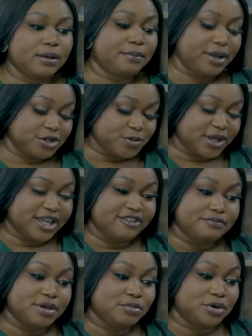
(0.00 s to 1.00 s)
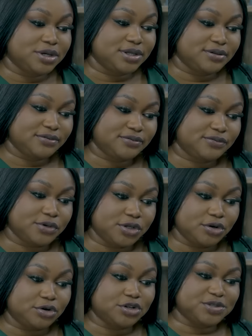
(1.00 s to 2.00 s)
My husband gave me money for the
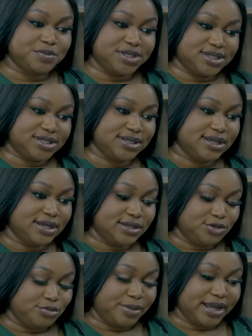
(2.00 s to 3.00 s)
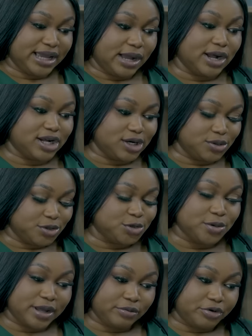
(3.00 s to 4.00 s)
August meeting to buy our clothes. So
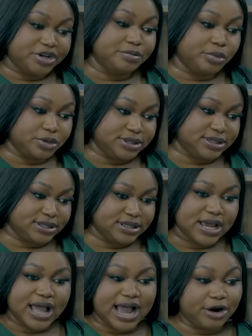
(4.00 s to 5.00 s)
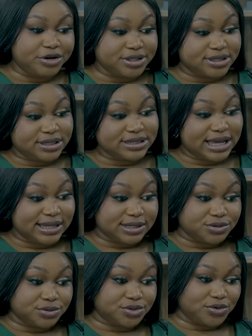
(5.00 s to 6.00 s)
I already bought it. I already sent Ada's
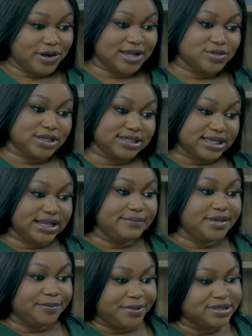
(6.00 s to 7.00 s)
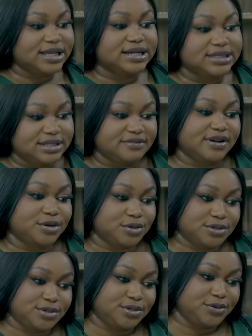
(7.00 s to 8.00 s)
one to her. So I said, let me personally deliver yours
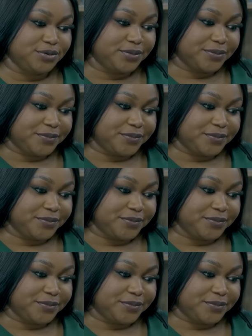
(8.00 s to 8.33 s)
to you.